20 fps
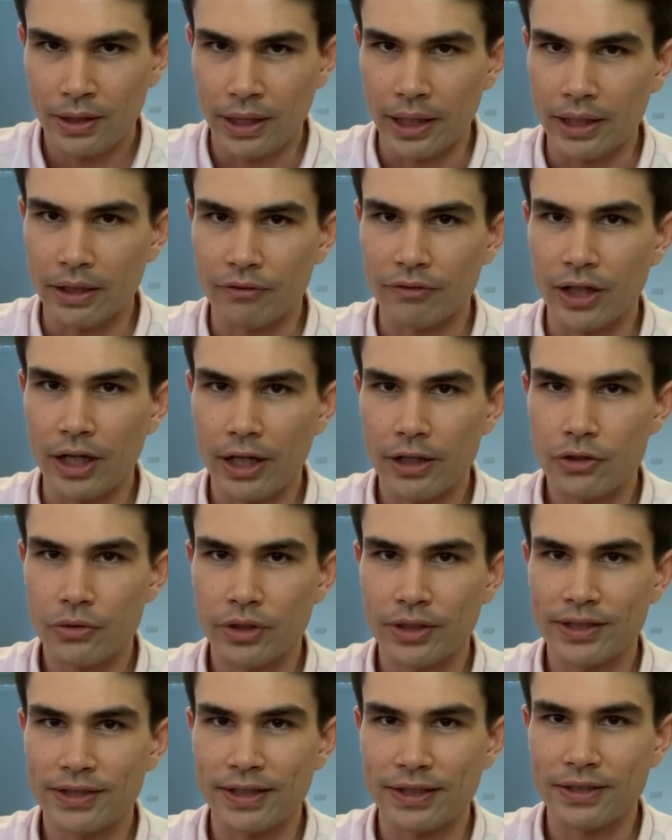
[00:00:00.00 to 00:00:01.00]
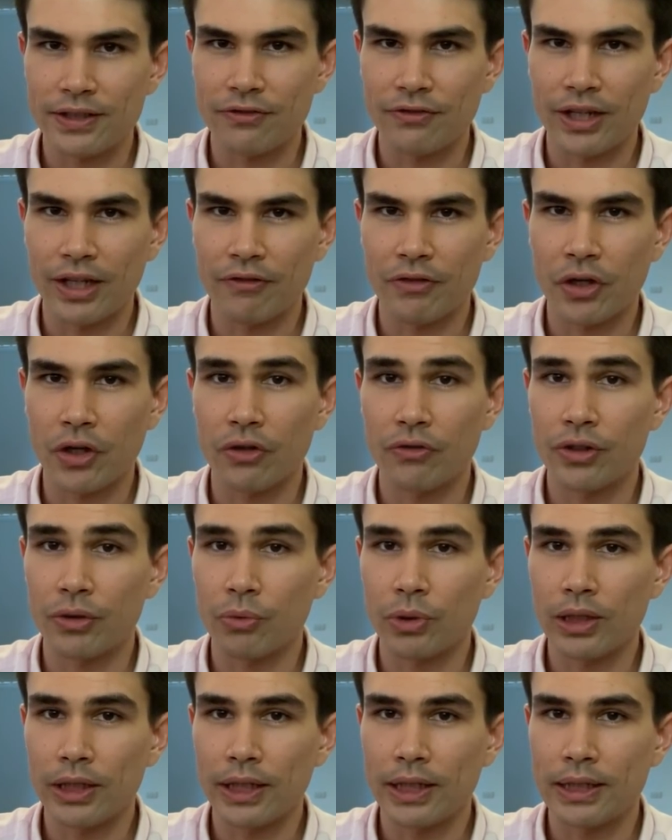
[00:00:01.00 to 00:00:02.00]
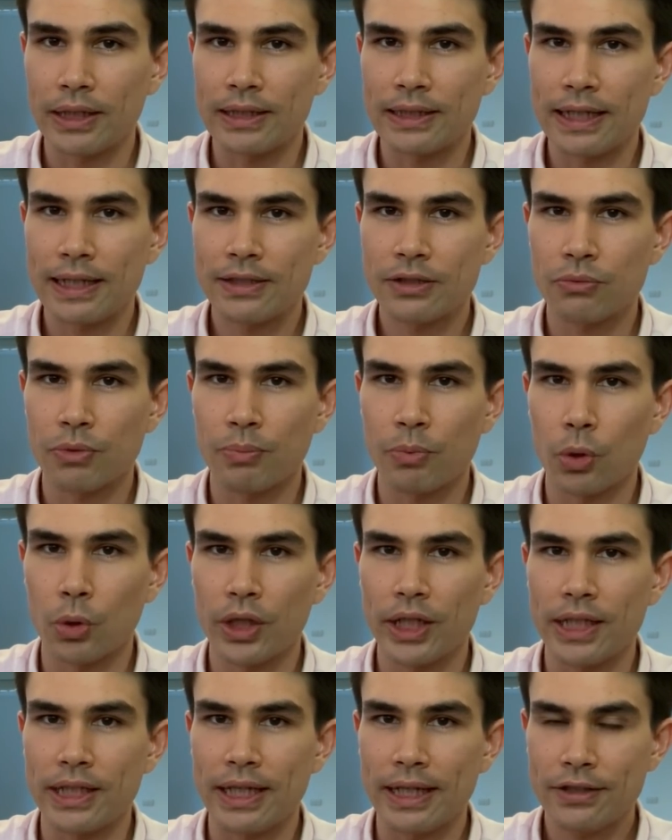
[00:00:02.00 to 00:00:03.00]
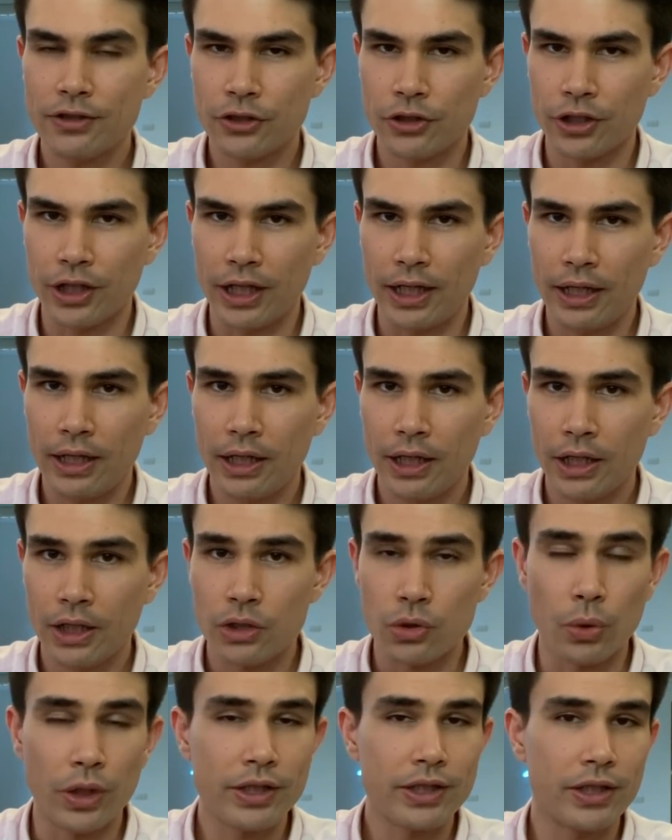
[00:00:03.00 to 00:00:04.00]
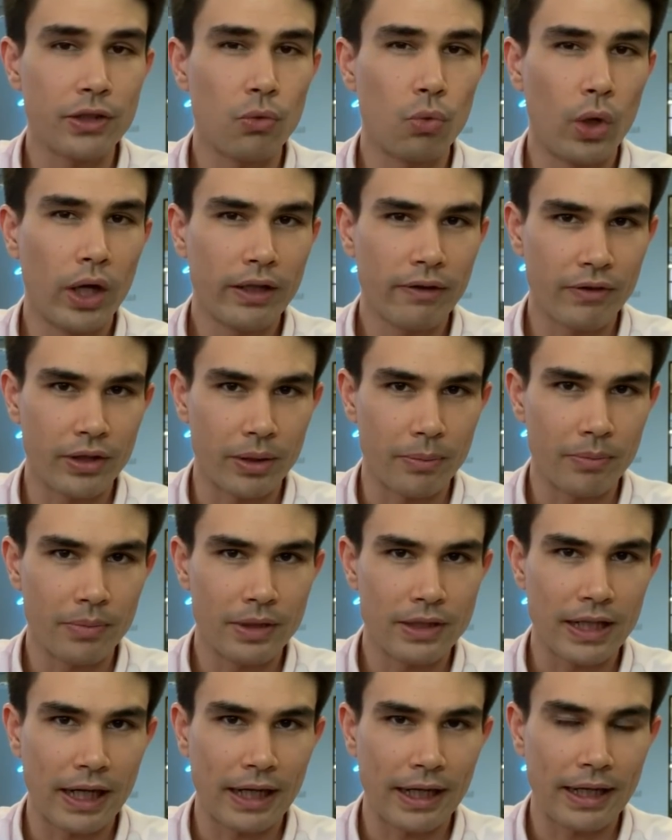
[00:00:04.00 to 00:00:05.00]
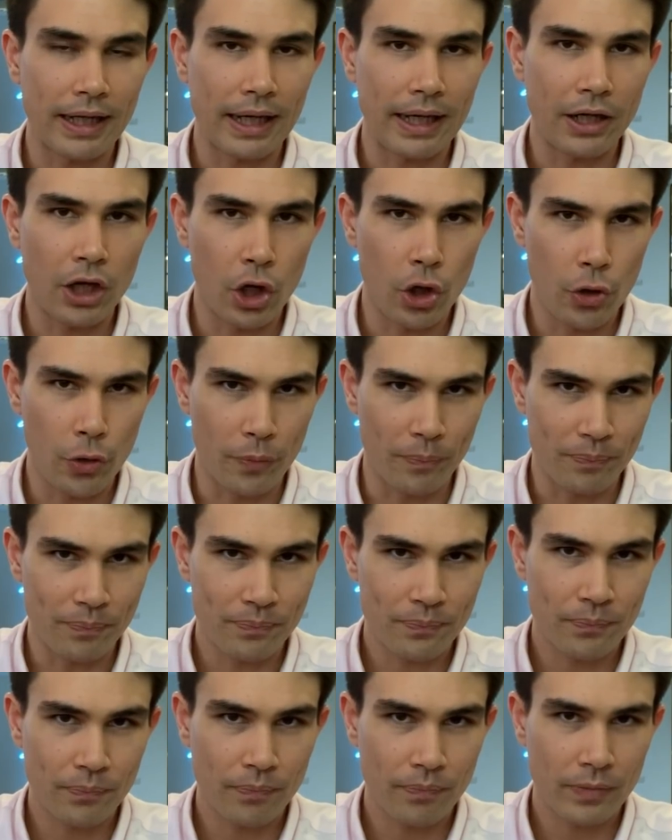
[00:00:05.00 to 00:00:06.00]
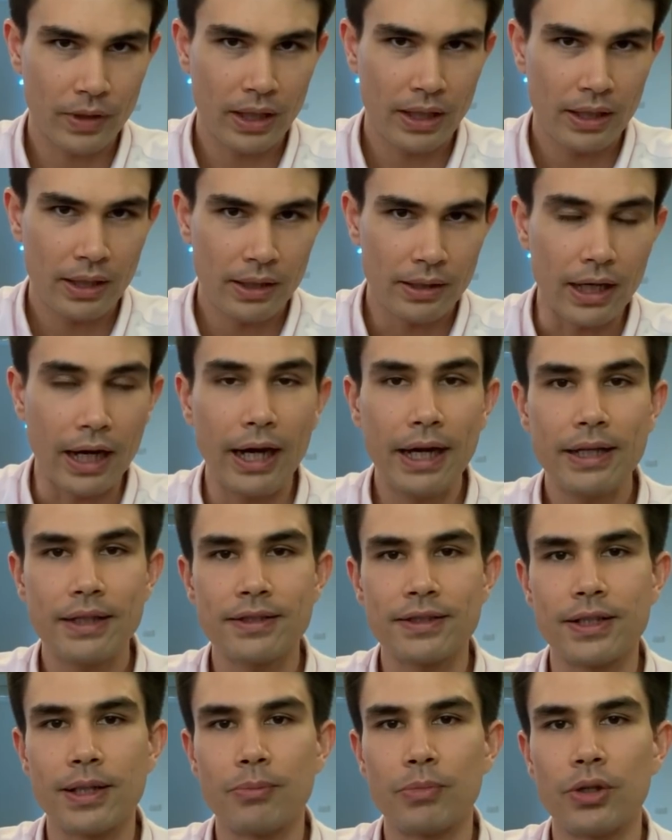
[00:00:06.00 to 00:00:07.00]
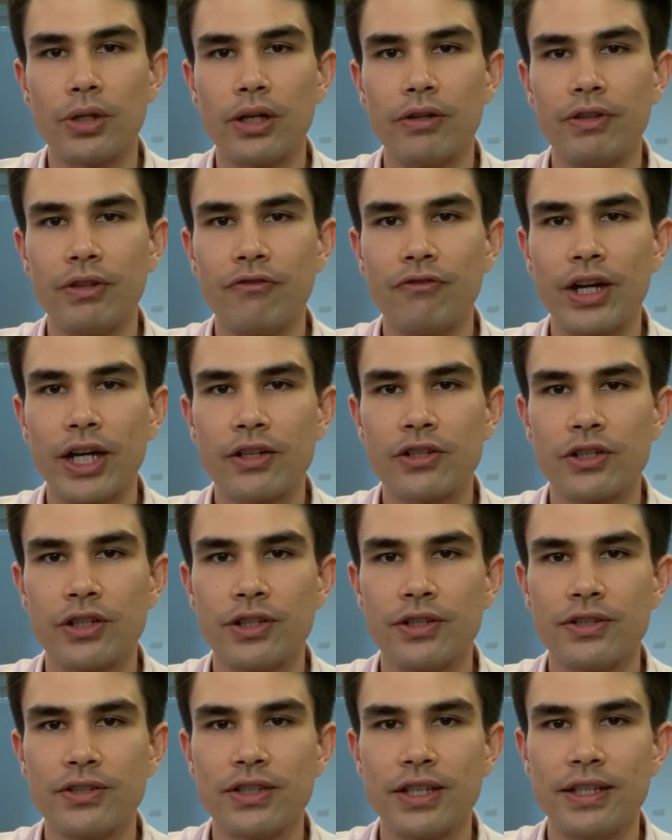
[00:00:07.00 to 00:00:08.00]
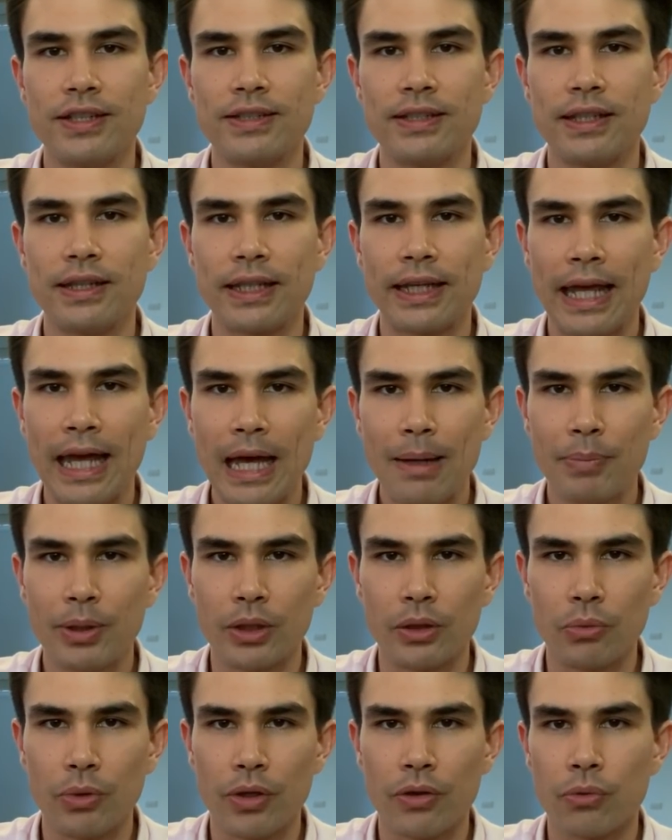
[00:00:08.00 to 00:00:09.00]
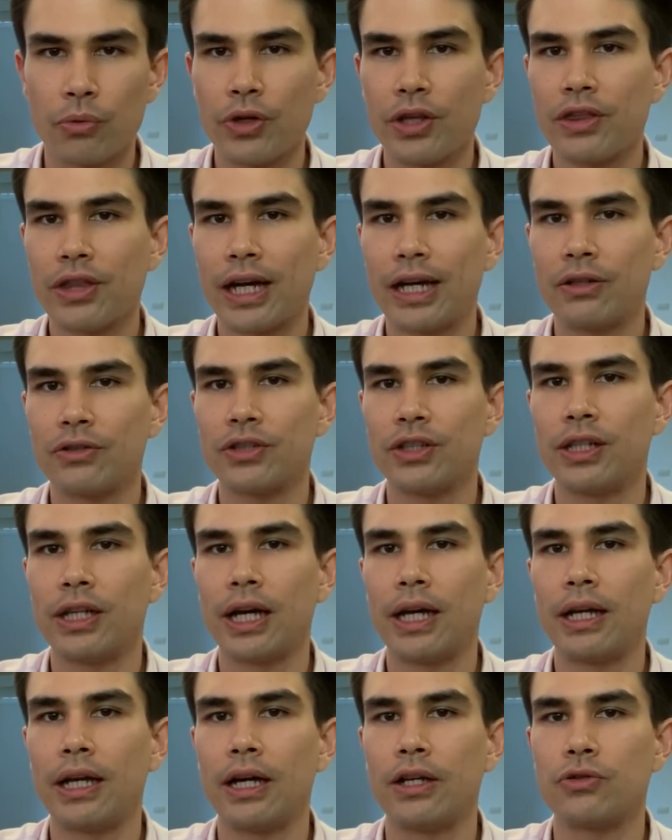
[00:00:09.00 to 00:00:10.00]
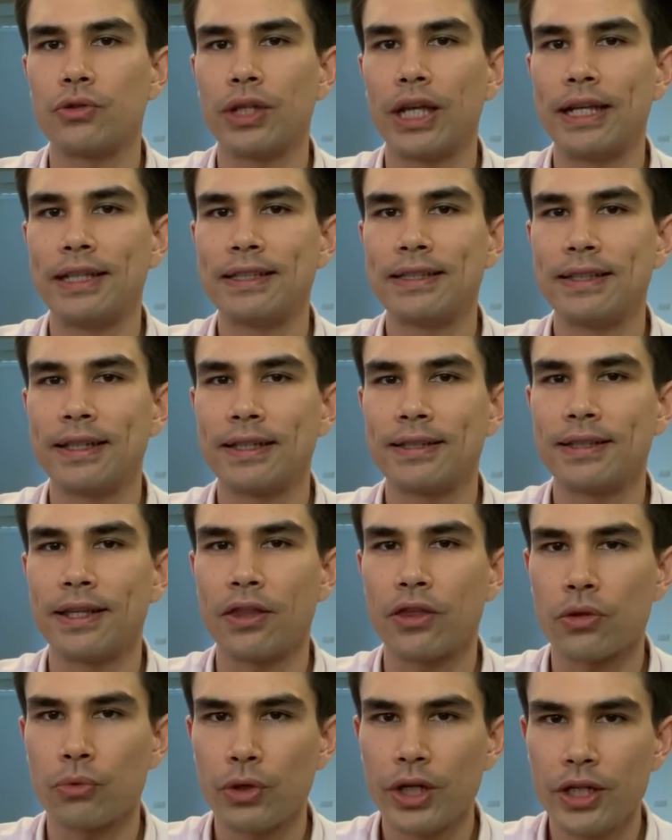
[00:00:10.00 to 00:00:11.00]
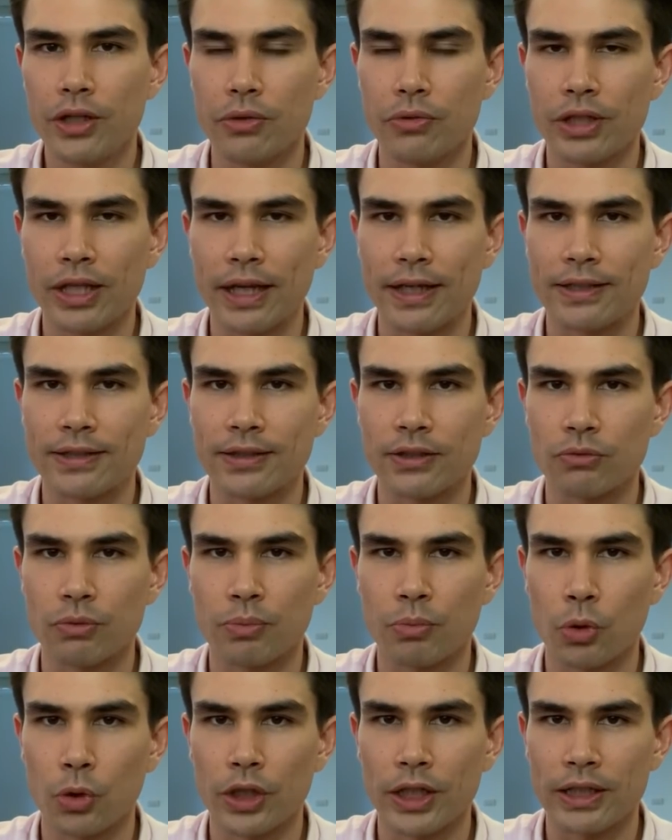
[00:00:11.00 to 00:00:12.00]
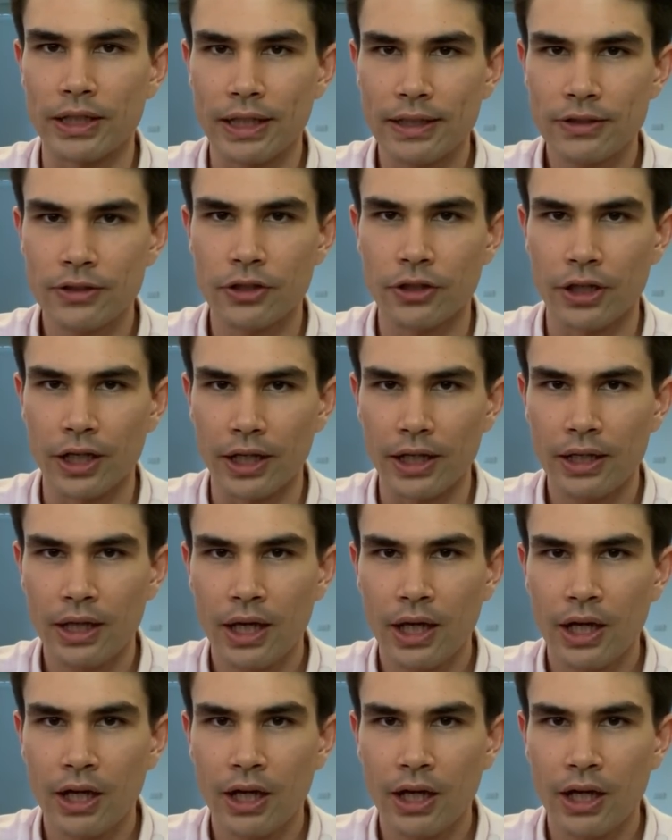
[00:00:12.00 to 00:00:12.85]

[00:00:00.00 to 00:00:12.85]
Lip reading: And of 165 COVID-related deaths reported yesterday, 21 of them died at home. The highest number of infections is in the capital with 3,963 new cases reported yesterday,